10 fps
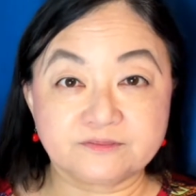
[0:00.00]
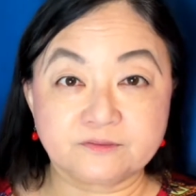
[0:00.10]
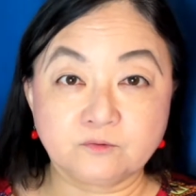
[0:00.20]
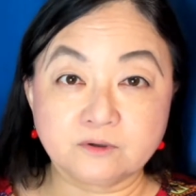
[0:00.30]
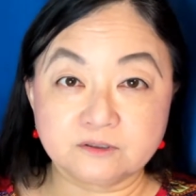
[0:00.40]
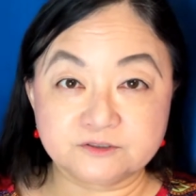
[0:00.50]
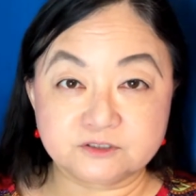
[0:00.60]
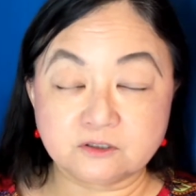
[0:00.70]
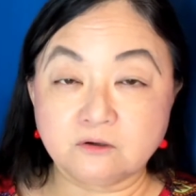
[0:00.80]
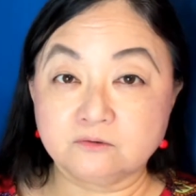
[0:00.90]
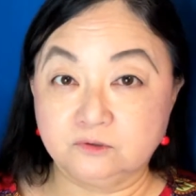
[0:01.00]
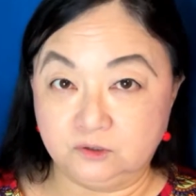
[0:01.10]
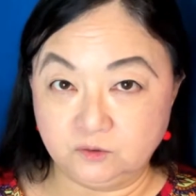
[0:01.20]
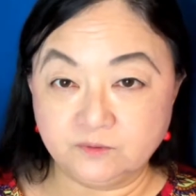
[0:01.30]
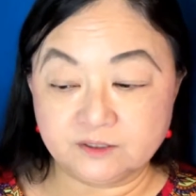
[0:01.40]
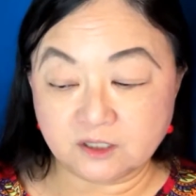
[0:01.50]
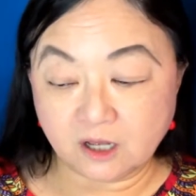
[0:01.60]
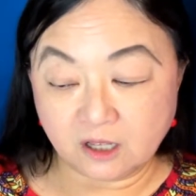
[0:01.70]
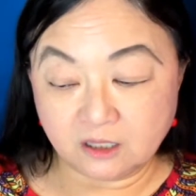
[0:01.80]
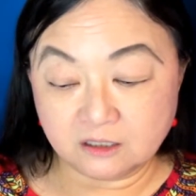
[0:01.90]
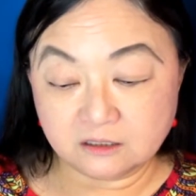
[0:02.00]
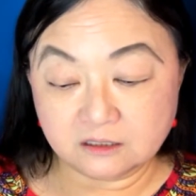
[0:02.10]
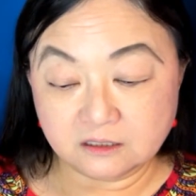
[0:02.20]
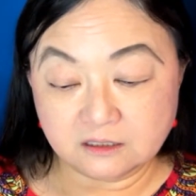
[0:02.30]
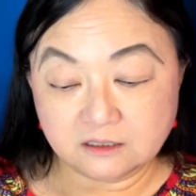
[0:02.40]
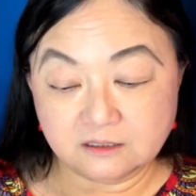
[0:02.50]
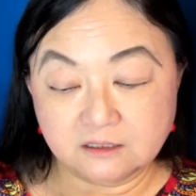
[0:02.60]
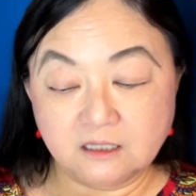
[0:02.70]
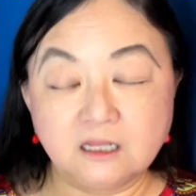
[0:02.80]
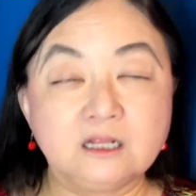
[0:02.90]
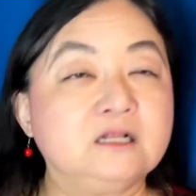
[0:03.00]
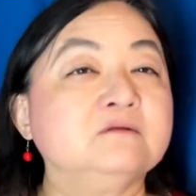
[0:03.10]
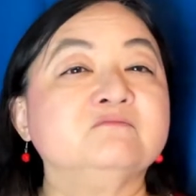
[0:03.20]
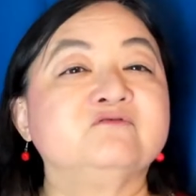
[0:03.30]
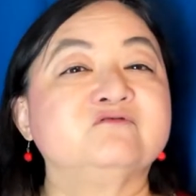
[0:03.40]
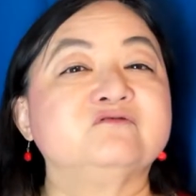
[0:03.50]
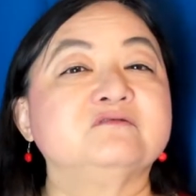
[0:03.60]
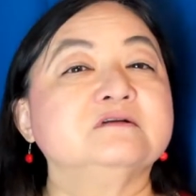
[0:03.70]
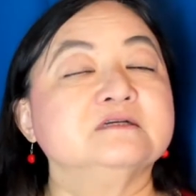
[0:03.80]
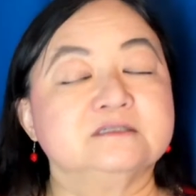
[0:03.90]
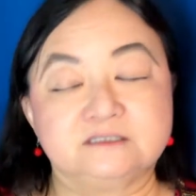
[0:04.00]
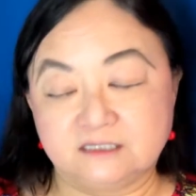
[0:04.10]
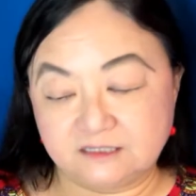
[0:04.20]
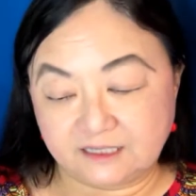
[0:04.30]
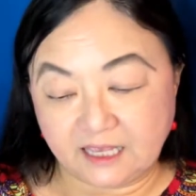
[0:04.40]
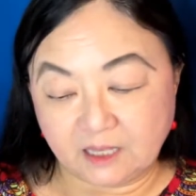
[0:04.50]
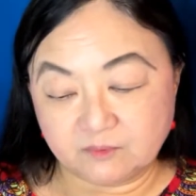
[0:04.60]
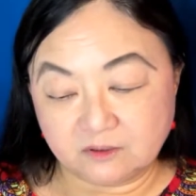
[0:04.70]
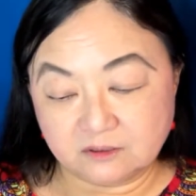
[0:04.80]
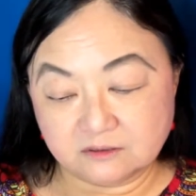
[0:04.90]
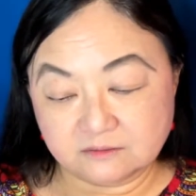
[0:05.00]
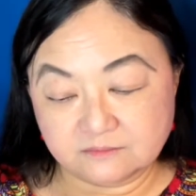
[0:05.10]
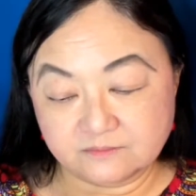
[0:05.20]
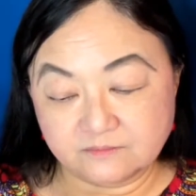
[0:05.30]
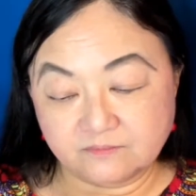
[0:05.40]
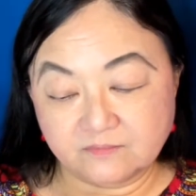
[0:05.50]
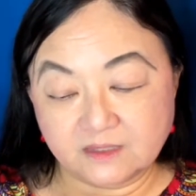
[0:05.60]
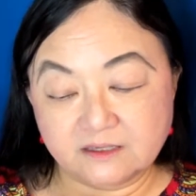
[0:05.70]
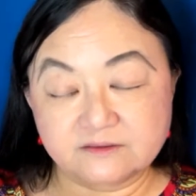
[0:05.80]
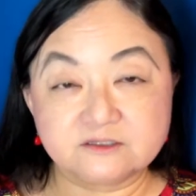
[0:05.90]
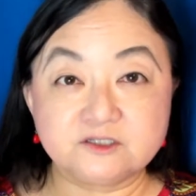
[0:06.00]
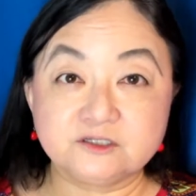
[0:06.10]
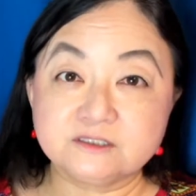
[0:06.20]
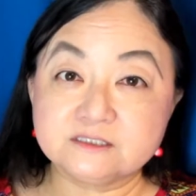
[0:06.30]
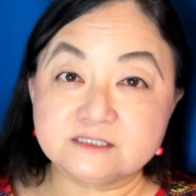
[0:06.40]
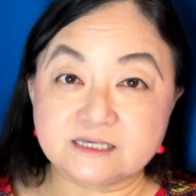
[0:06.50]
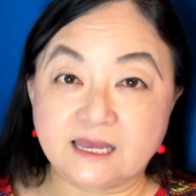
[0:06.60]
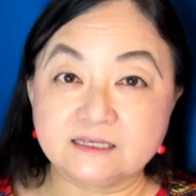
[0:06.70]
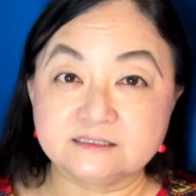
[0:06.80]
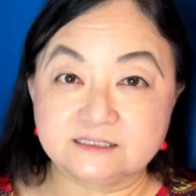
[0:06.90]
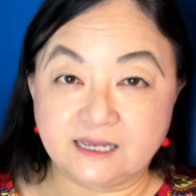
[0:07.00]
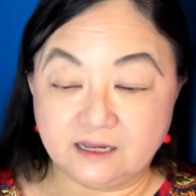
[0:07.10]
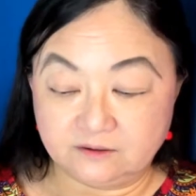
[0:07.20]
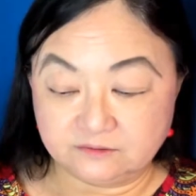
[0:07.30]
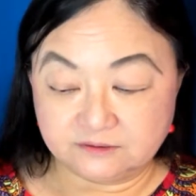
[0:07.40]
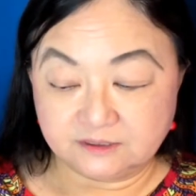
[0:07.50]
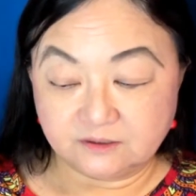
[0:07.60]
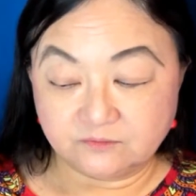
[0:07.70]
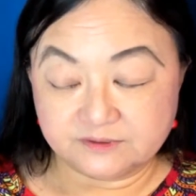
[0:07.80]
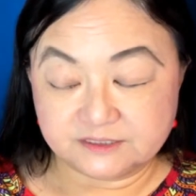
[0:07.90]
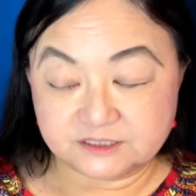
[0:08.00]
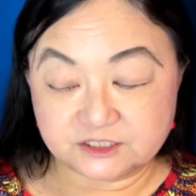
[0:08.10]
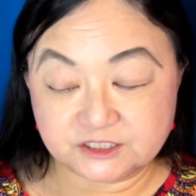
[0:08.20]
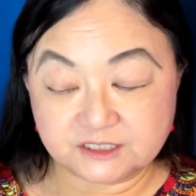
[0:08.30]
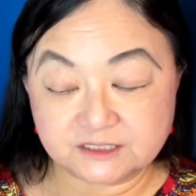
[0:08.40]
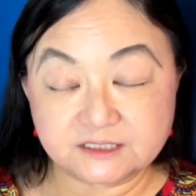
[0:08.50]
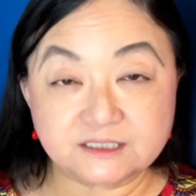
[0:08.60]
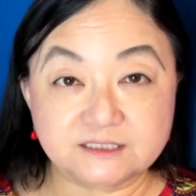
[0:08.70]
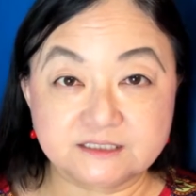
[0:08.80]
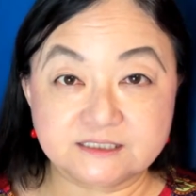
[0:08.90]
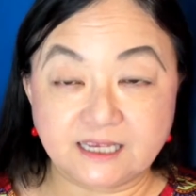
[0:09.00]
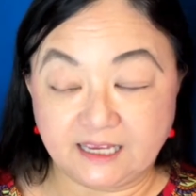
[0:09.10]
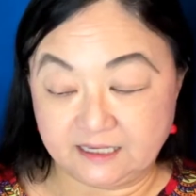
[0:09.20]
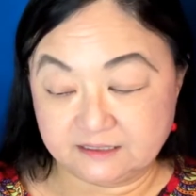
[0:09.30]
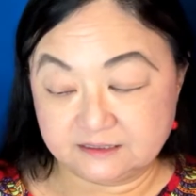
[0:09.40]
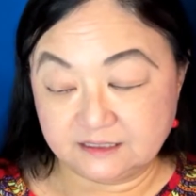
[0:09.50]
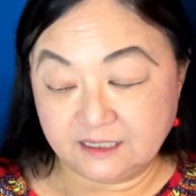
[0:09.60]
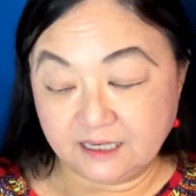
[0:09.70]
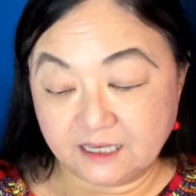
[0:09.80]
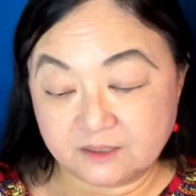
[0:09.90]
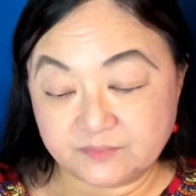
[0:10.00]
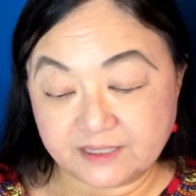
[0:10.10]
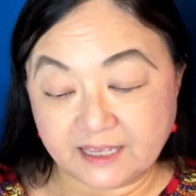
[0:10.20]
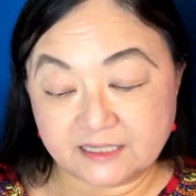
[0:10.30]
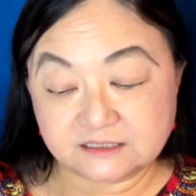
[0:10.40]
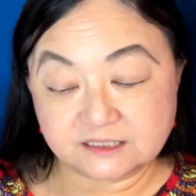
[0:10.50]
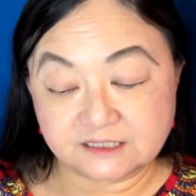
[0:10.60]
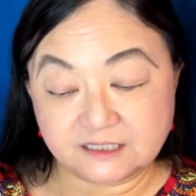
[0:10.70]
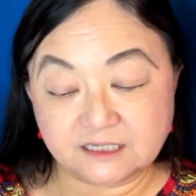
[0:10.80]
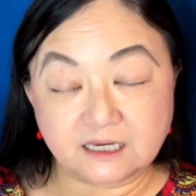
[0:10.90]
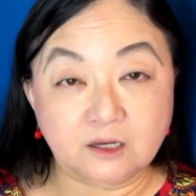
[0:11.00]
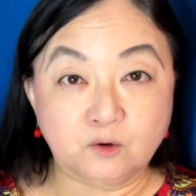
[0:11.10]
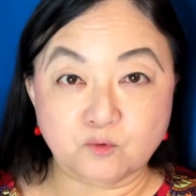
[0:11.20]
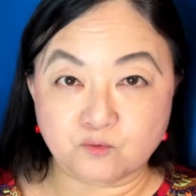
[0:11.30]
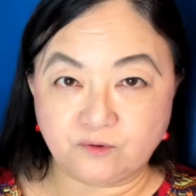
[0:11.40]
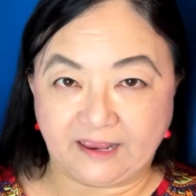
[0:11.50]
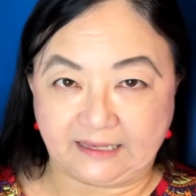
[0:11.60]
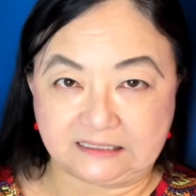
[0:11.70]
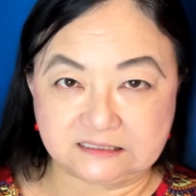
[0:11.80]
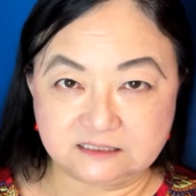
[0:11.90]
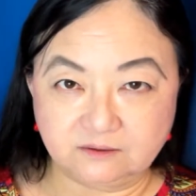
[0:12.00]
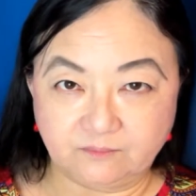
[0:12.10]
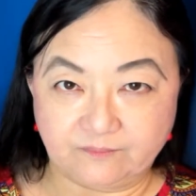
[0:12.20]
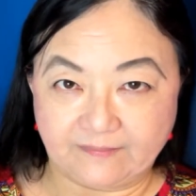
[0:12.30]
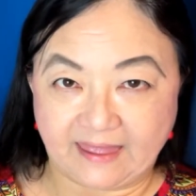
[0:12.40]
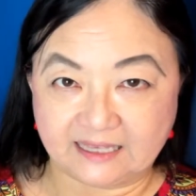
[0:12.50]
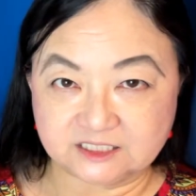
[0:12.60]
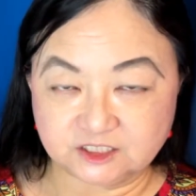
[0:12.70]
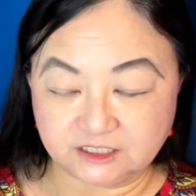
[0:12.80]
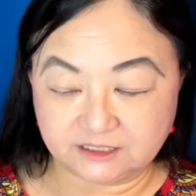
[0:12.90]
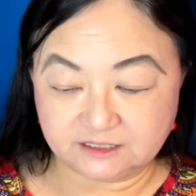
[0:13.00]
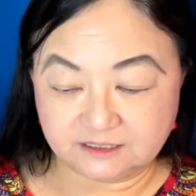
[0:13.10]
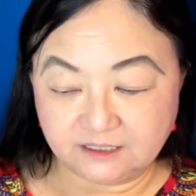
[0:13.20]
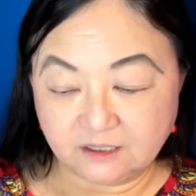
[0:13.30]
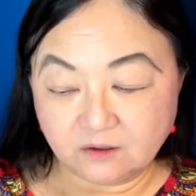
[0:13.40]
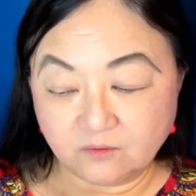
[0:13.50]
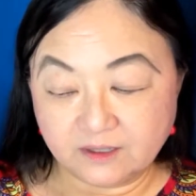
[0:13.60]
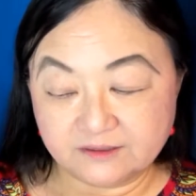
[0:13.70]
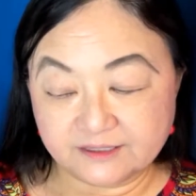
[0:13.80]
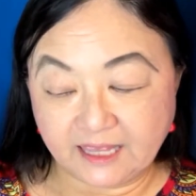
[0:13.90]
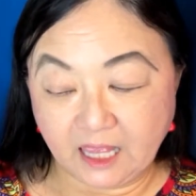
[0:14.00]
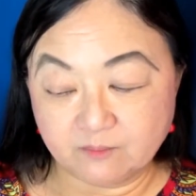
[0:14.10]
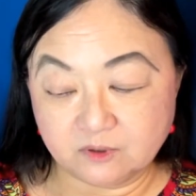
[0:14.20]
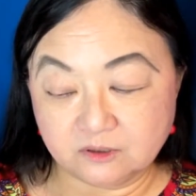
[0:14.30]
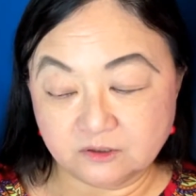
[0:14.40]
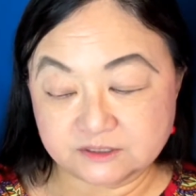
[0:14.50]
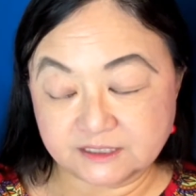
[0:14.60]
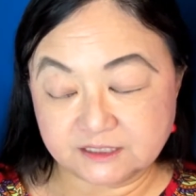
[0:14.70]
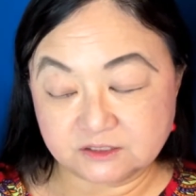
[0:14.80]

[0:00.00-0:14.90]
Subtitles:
world so new and all? Humph, said the camel. The Djinn sat down with his chin in his hand and began to think a great magic, while the camel looked at his